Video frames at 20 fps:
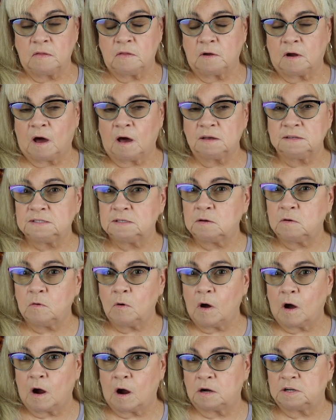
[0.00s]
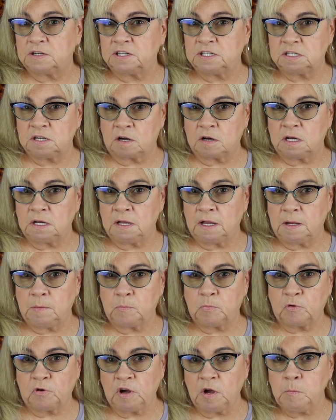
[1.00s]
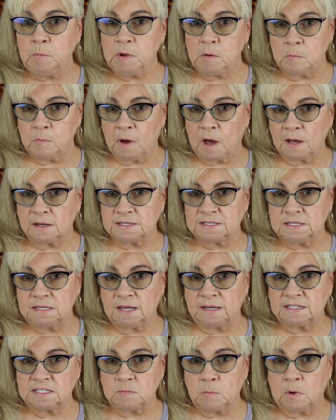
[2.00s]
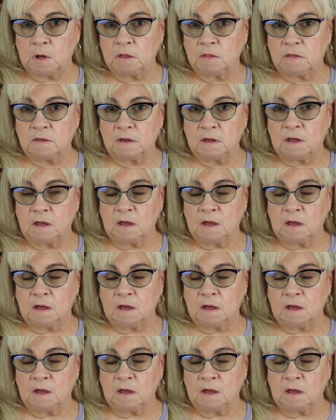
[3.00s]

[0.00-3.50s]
They also are starting a premium box next month